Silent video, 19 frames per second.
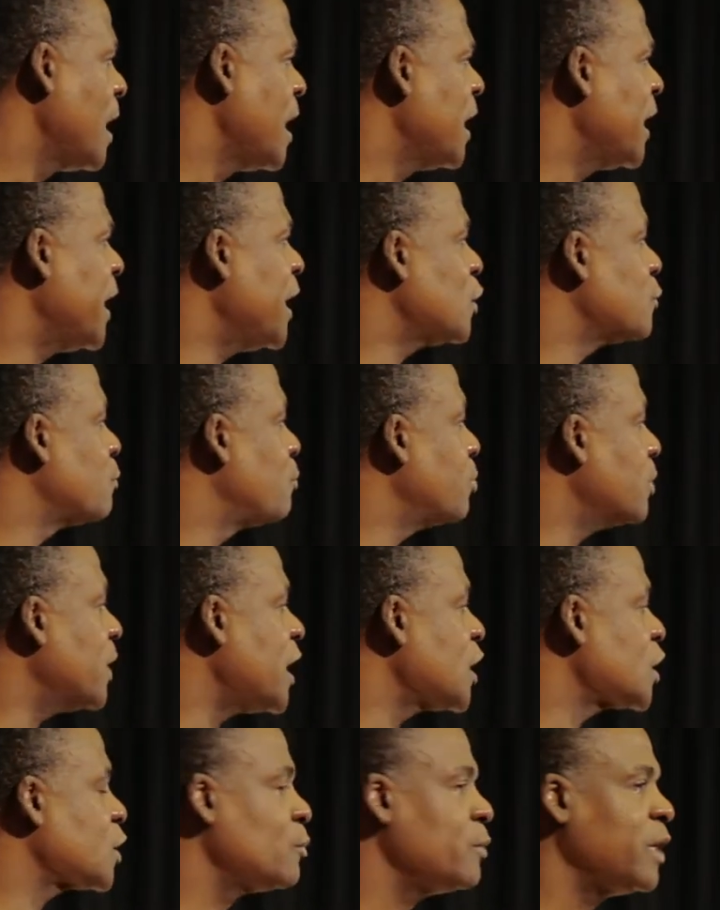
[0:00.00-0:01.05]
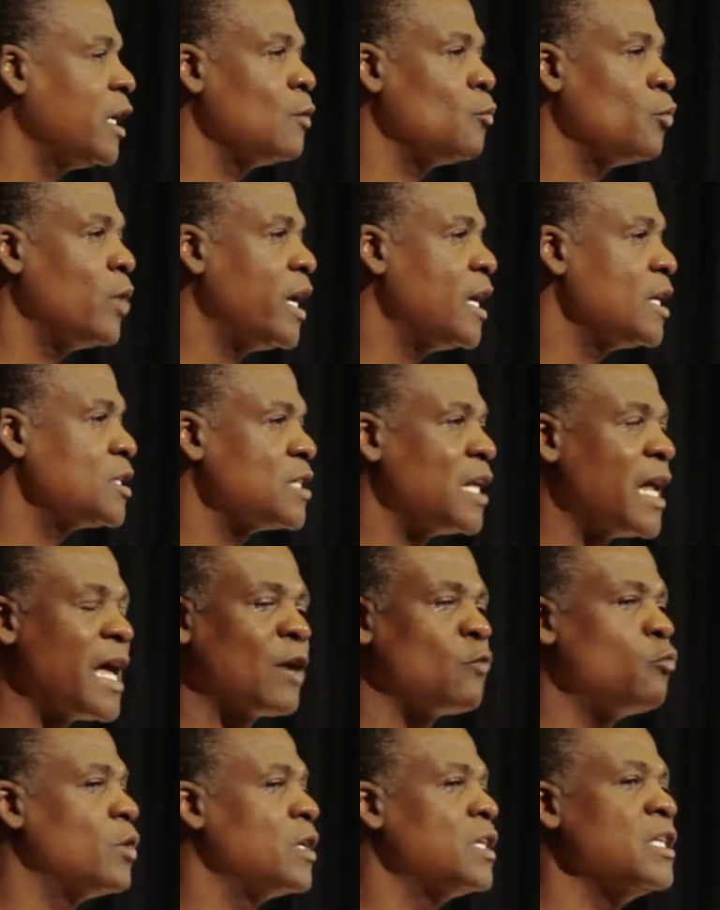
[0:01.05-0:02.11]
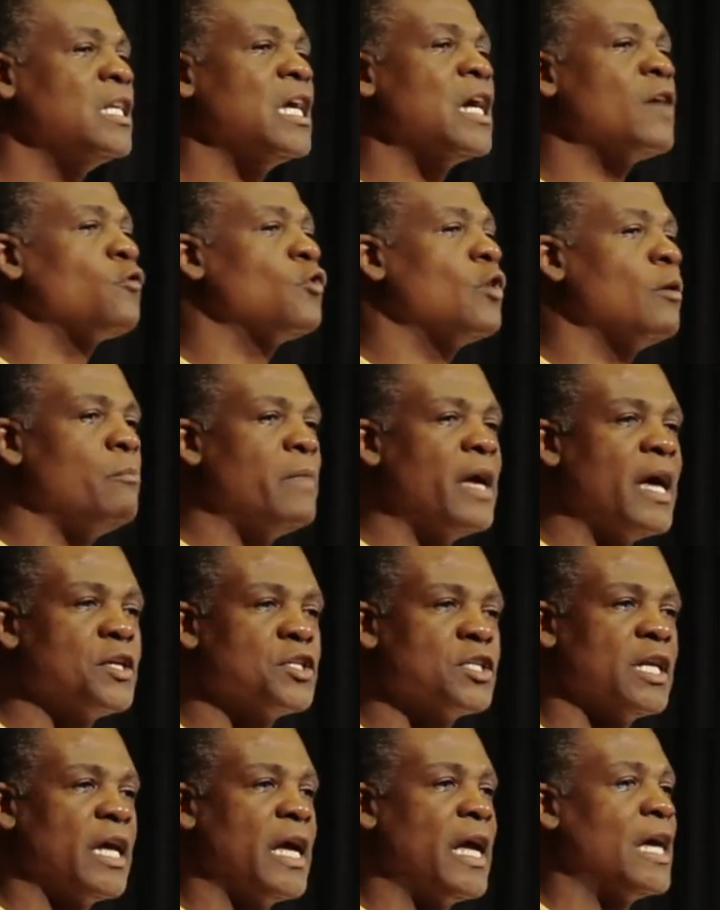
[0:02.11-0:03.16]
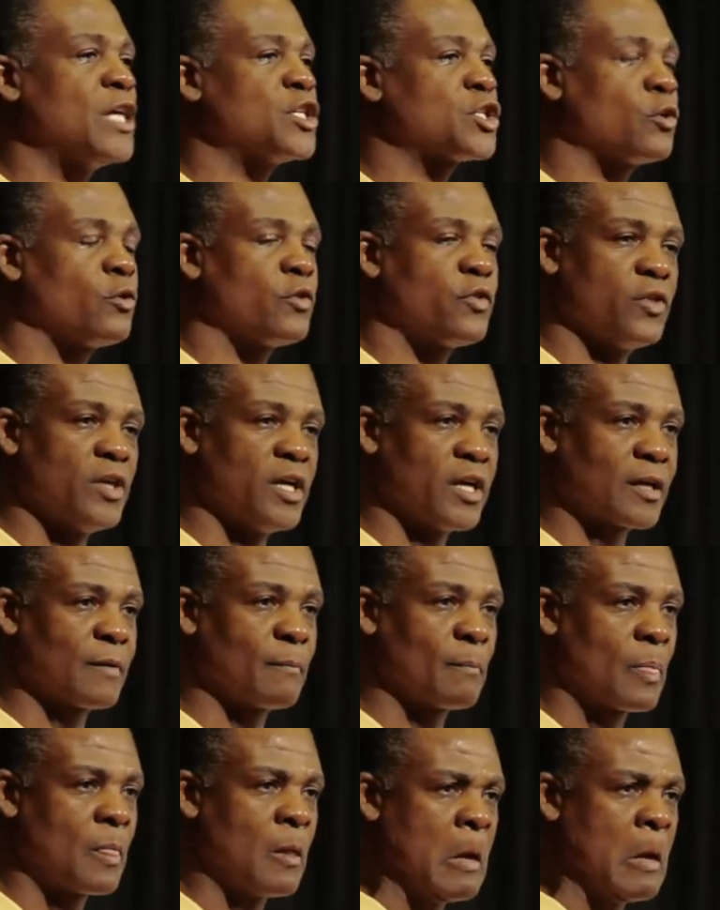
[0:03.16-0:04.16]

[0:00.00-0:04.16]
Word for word: He's blessed me in ways that I would never imagine, ask, or think.